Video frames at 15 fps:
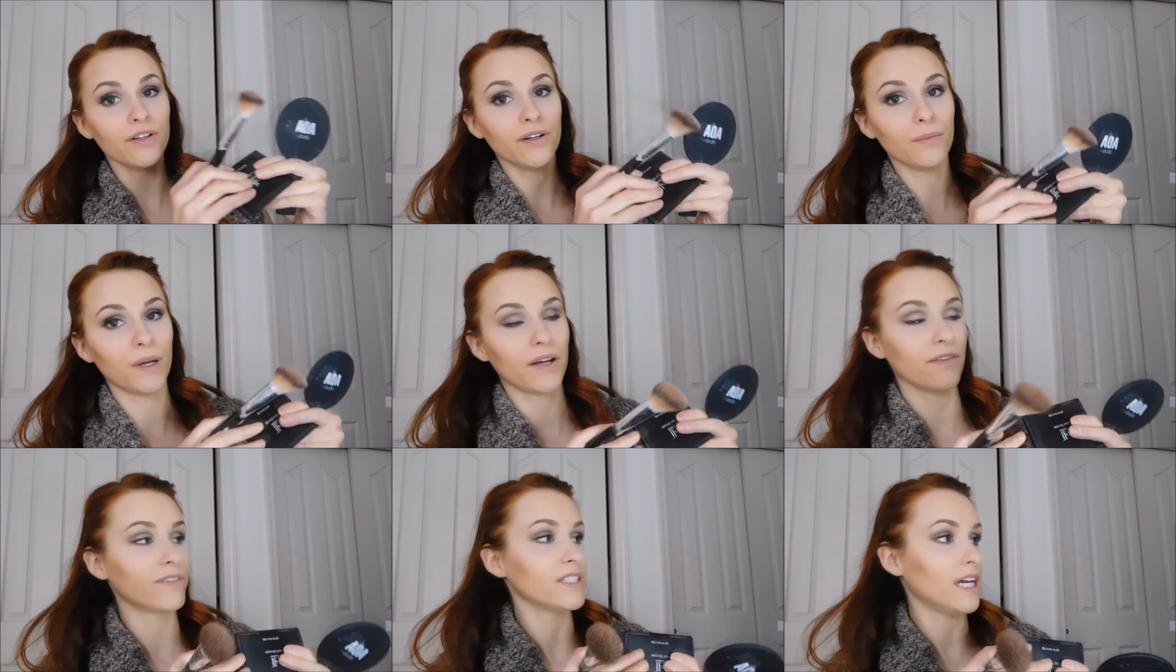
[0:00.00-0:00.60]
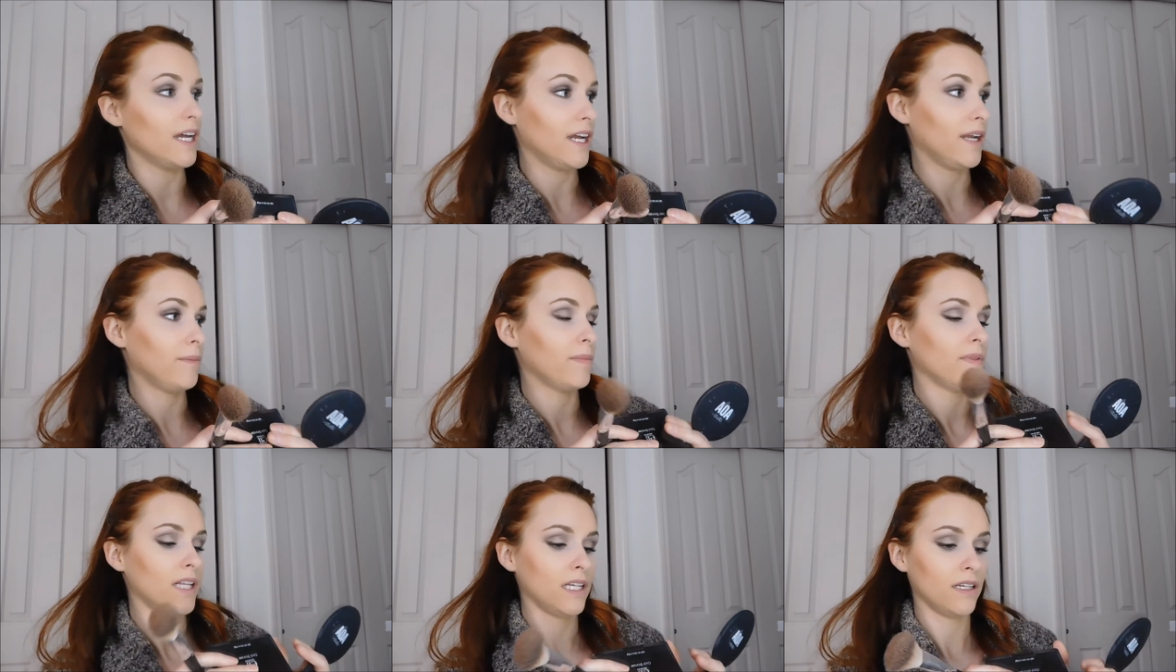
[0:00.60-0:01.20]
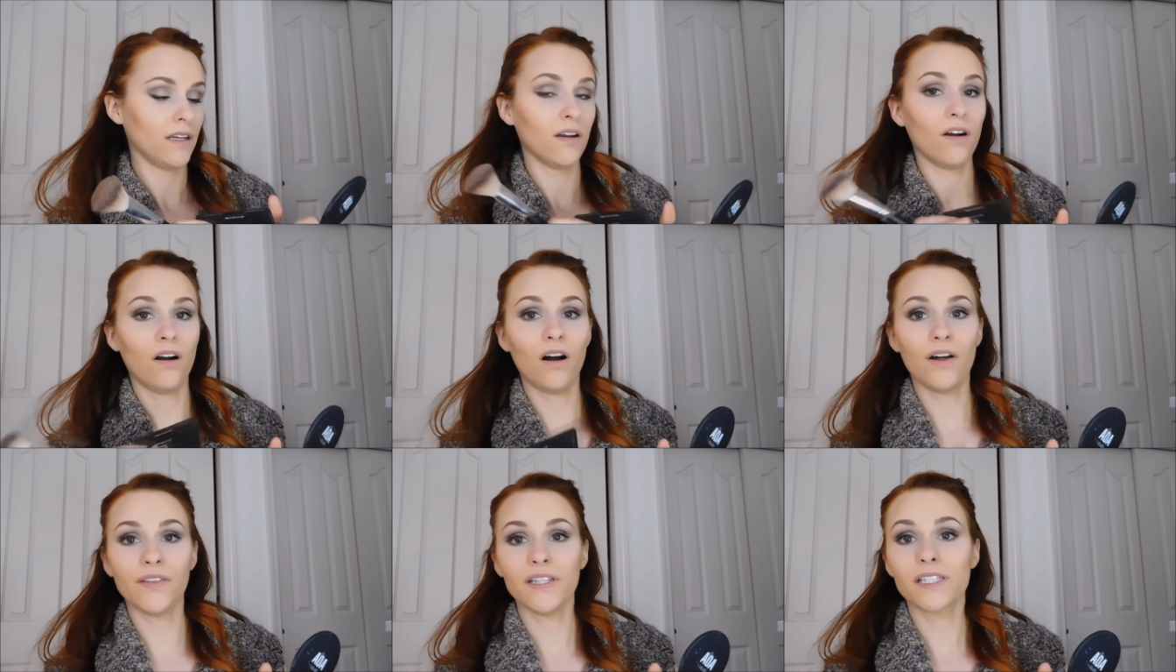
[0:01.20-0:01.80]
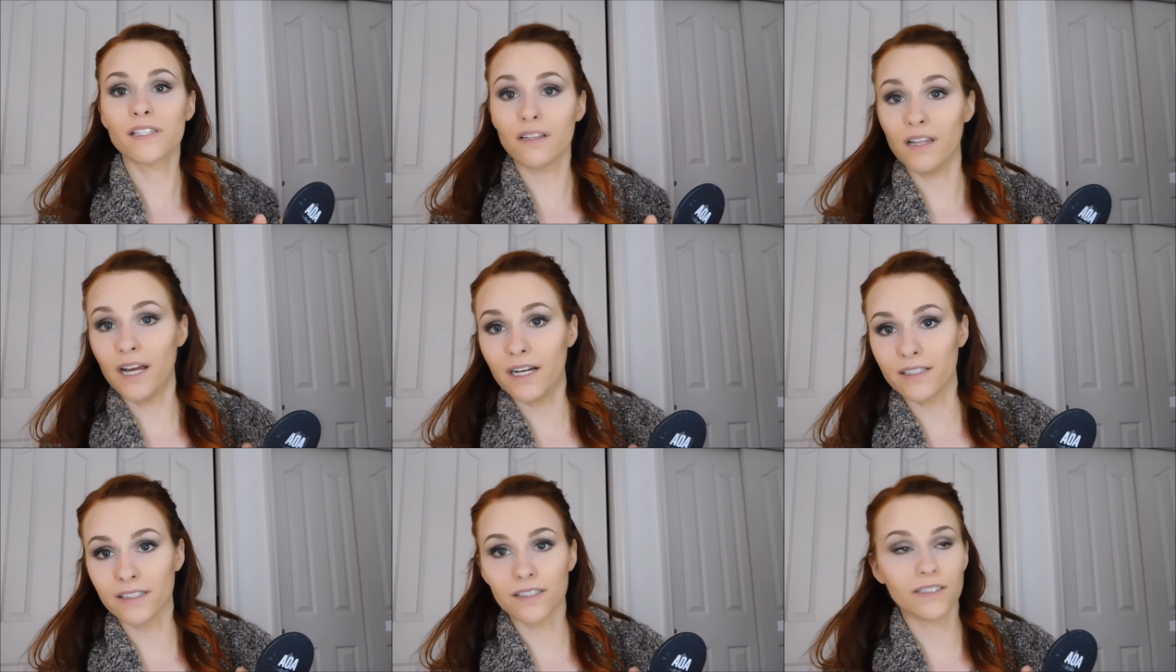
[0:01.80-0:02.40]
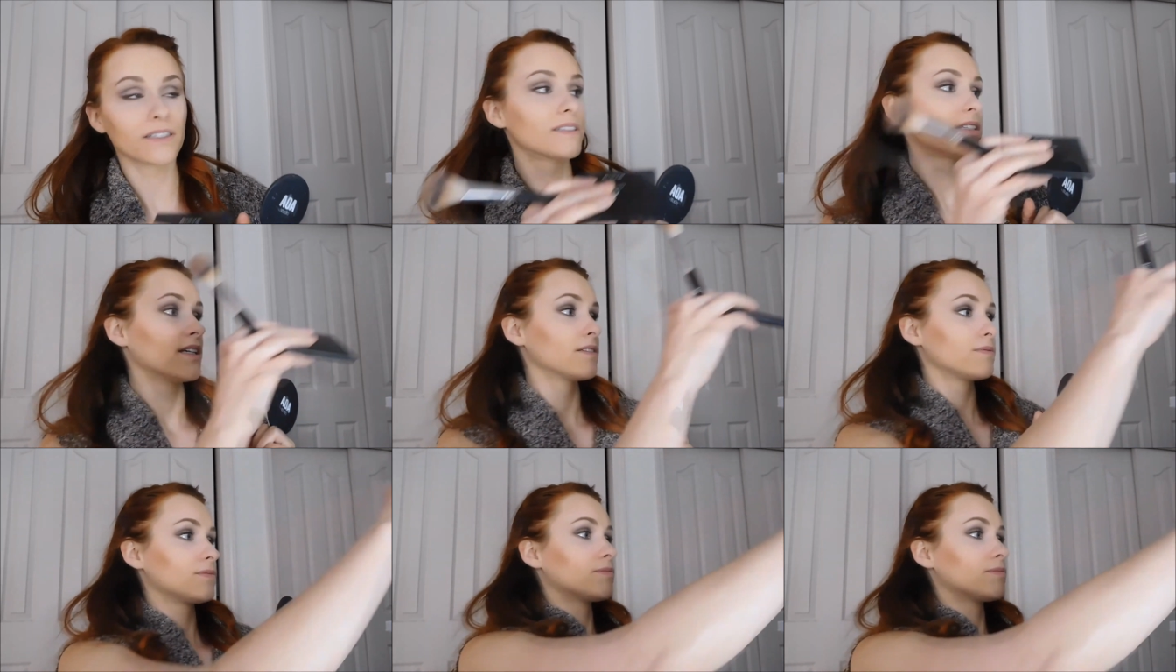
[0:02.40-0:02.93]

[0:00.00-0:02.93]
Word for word: amount of time on these classes.